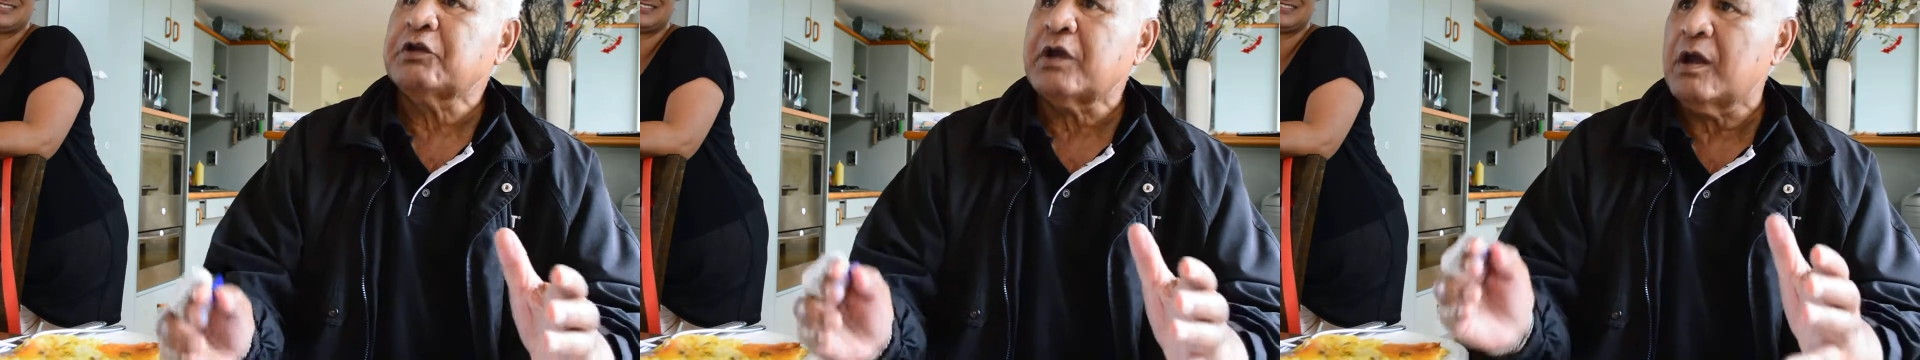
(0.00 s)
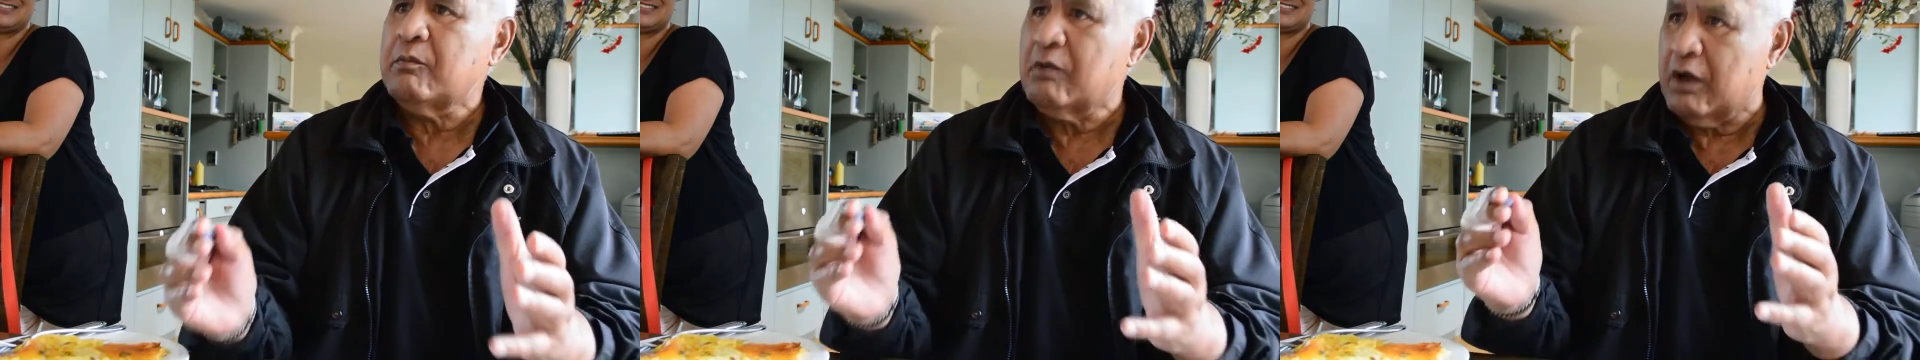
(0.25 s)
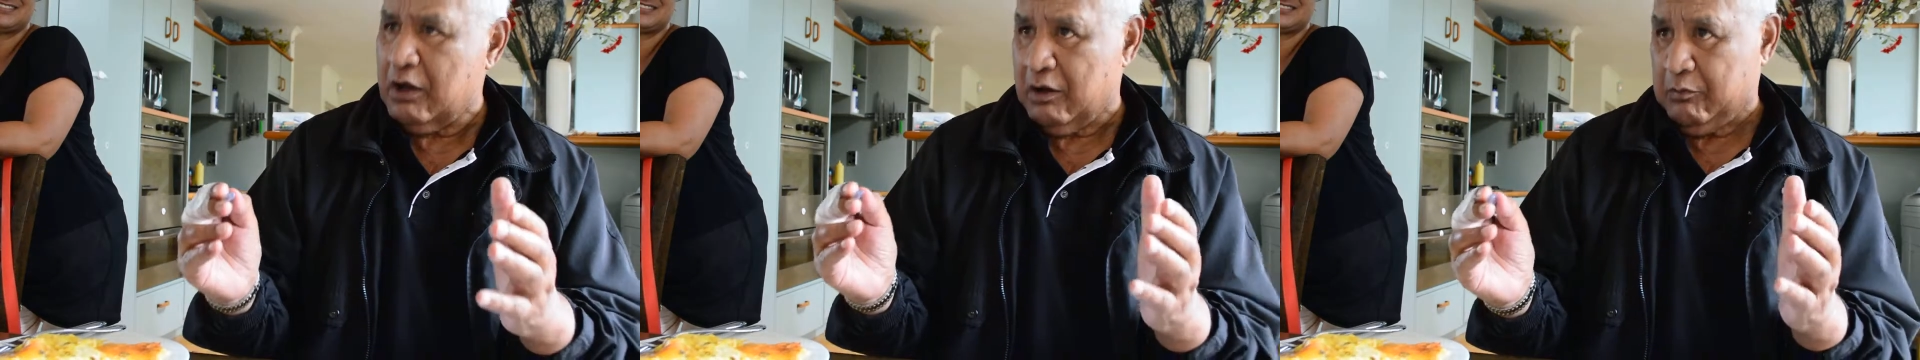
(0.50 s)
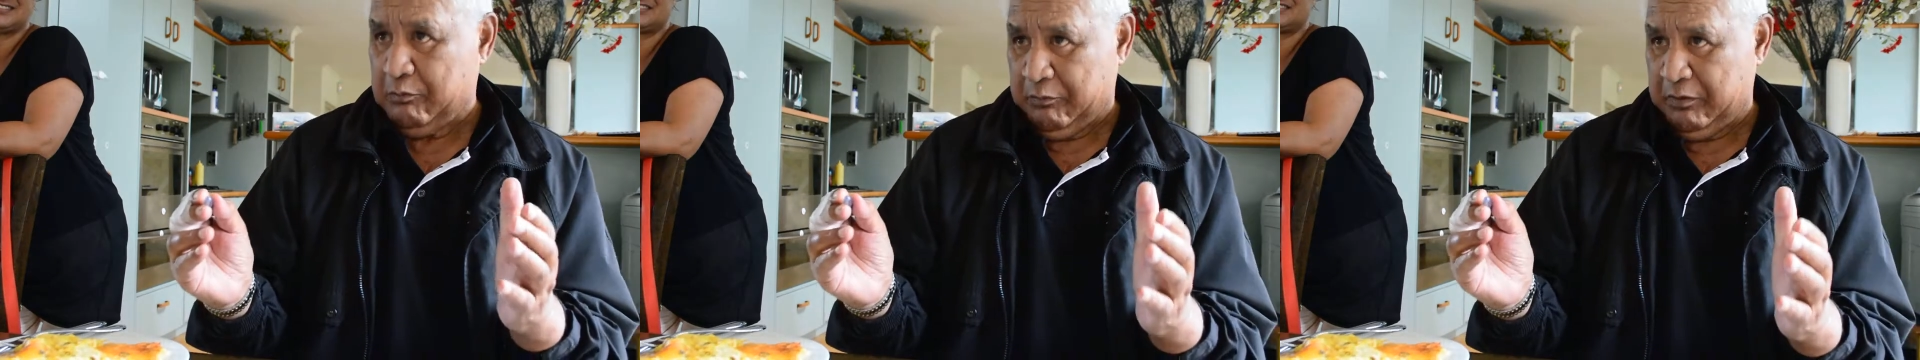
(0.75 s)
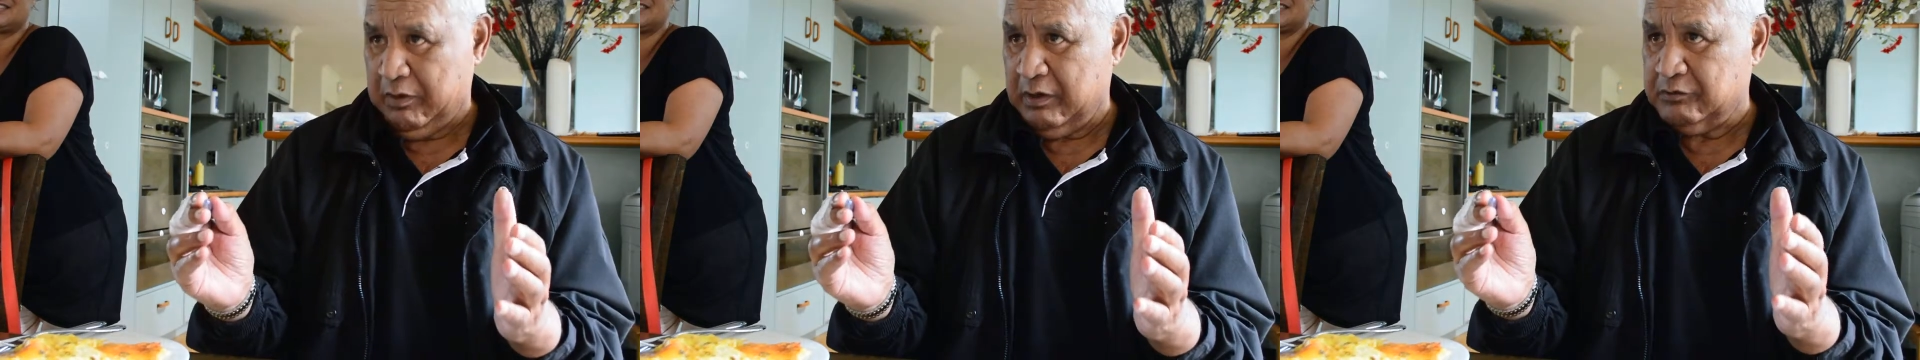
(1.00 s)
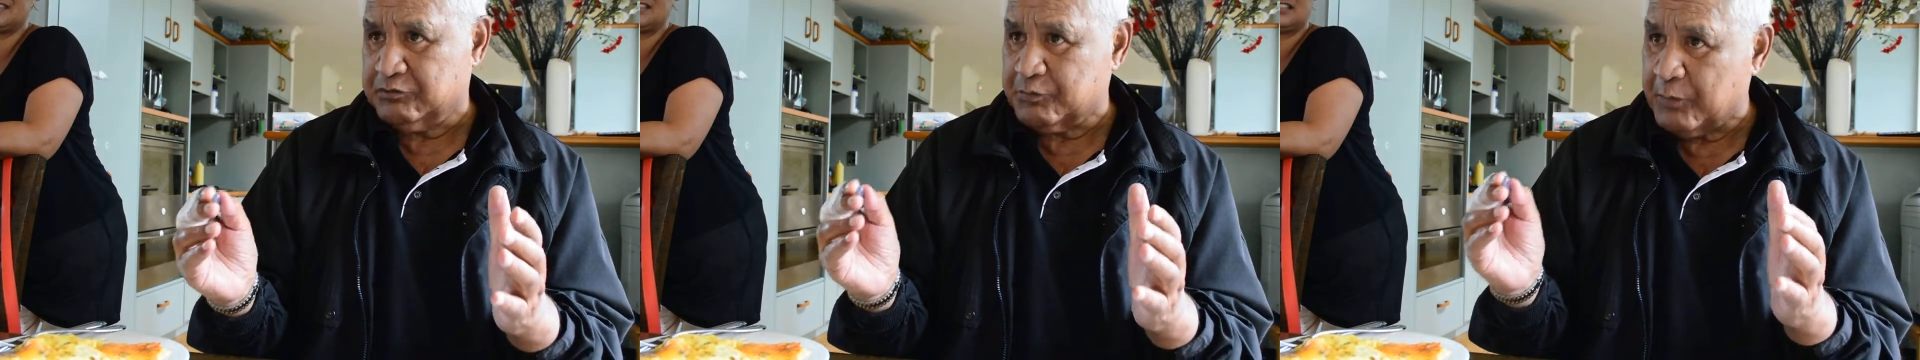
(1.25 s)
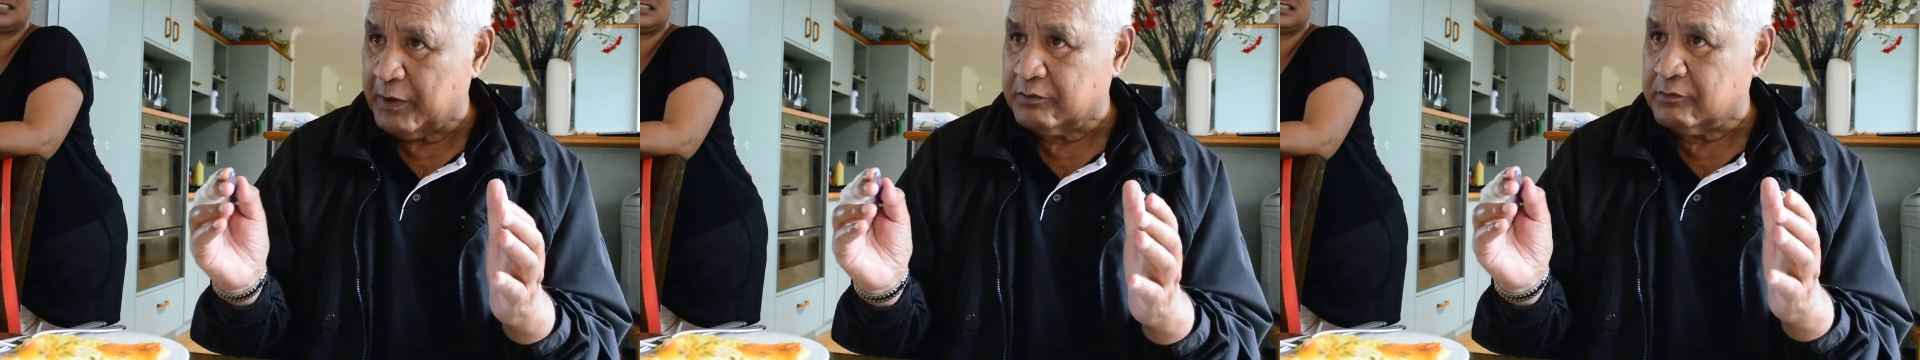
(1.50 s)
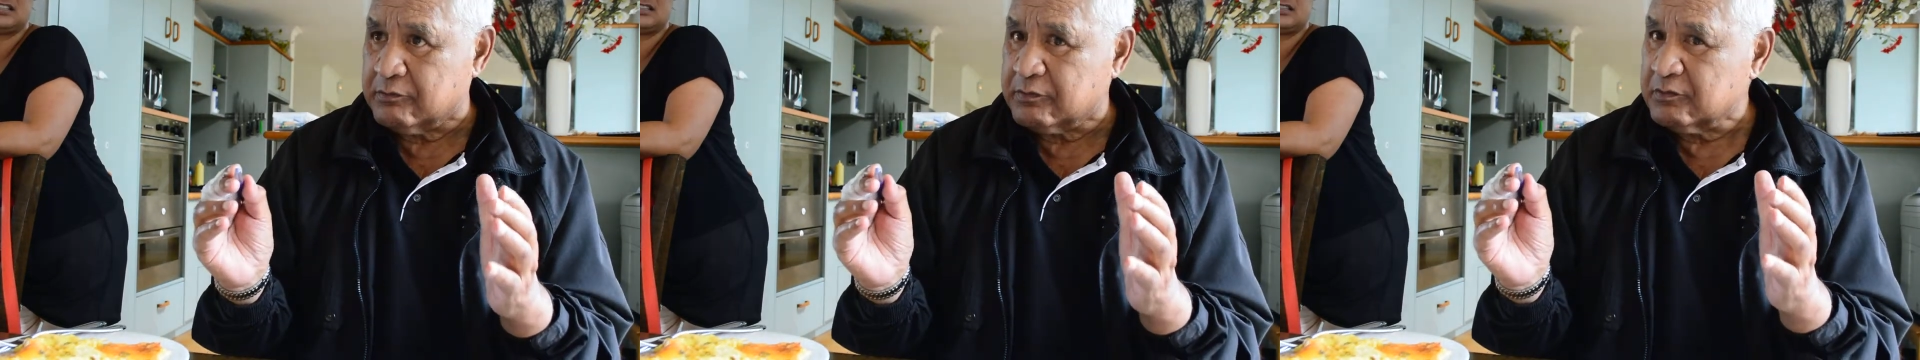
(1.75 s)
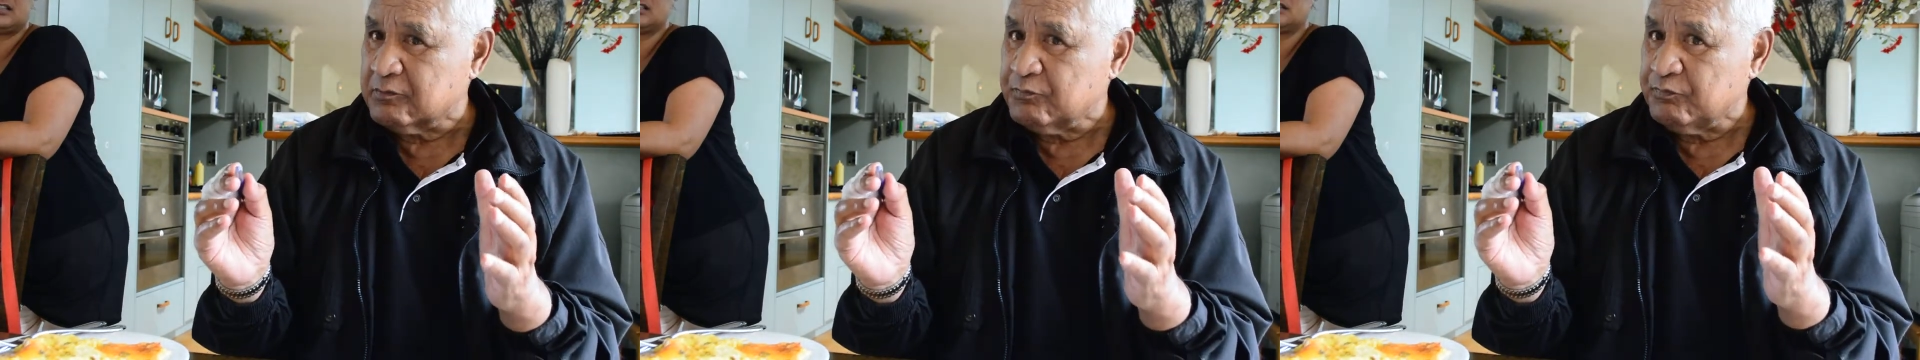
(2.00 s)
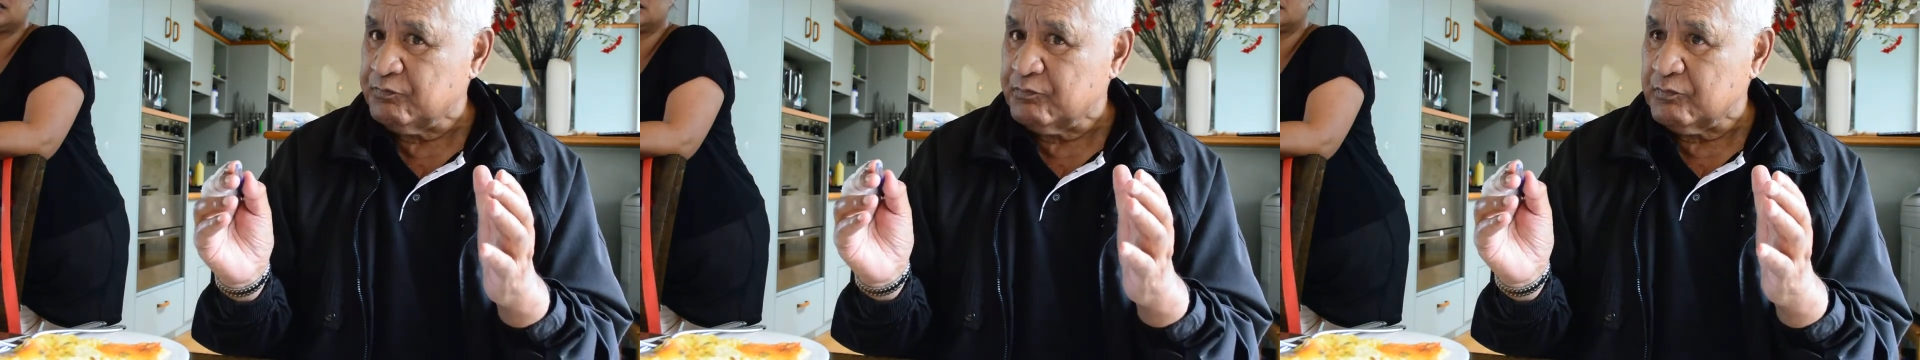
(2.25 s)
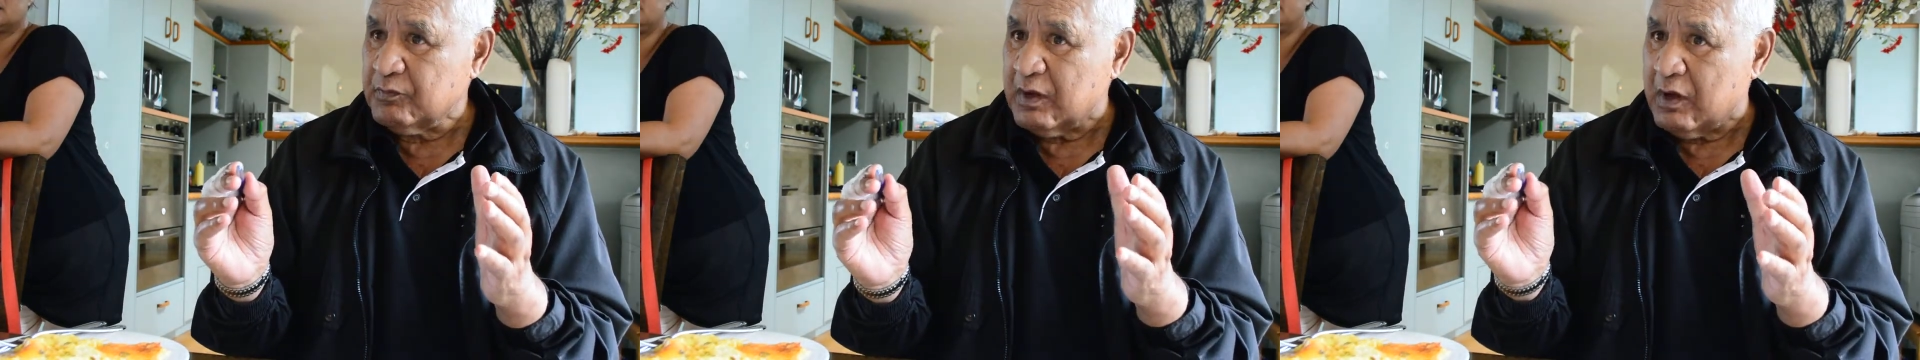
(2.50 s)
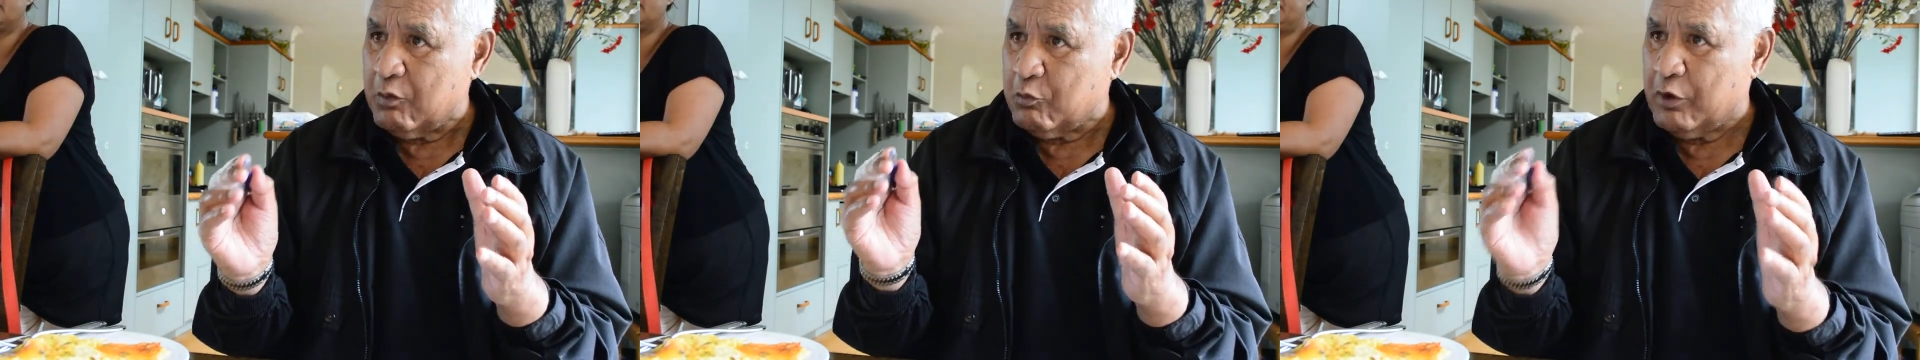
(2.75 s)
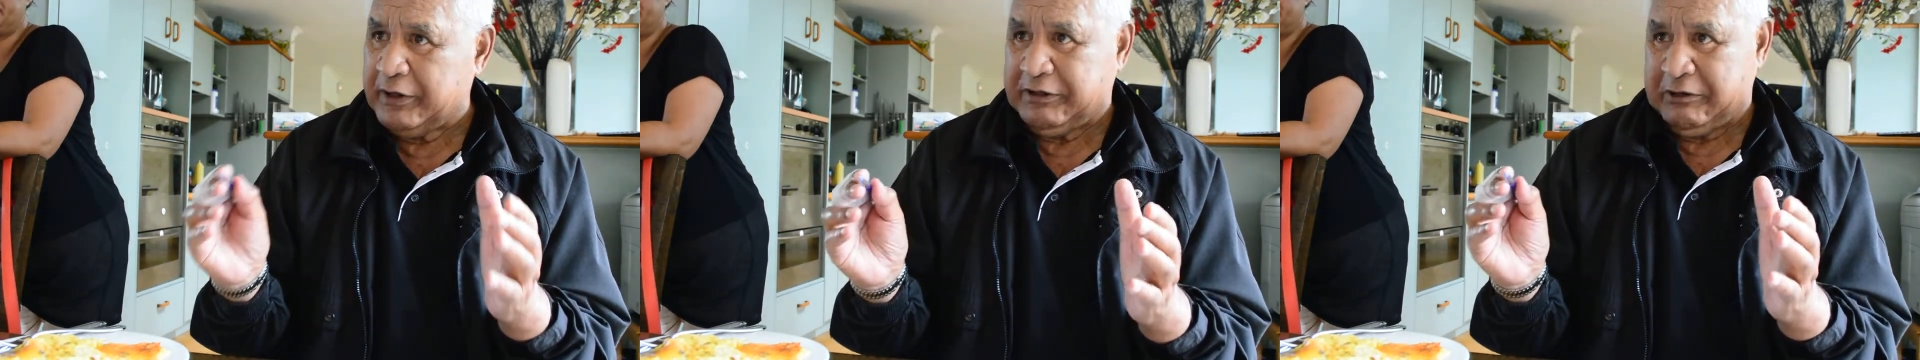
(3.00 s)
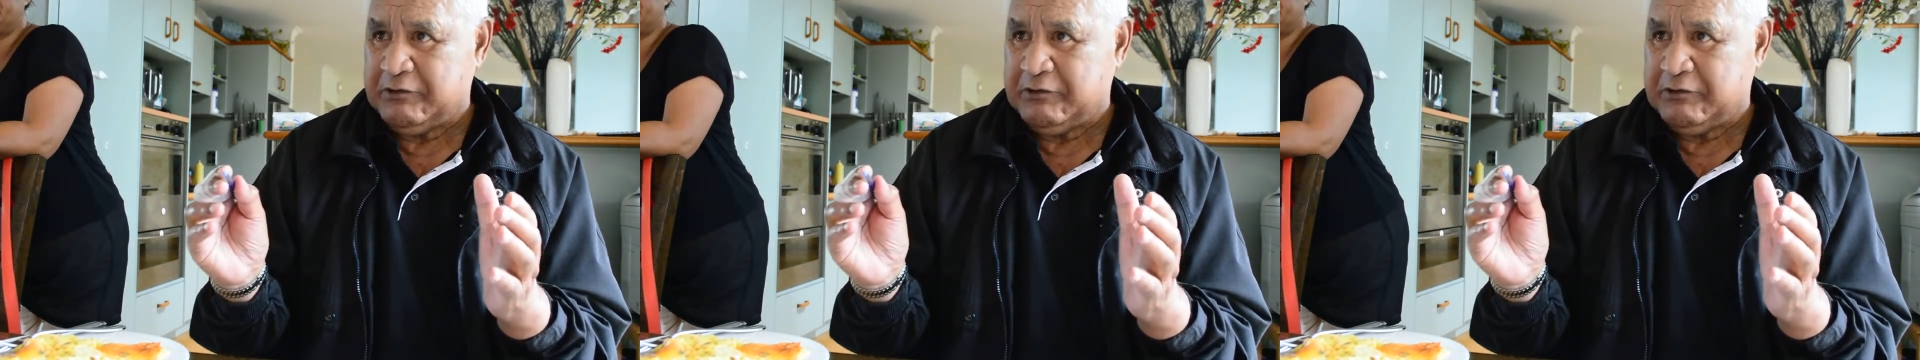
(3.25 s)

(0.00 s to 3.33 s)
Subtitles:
to come home and spend a week,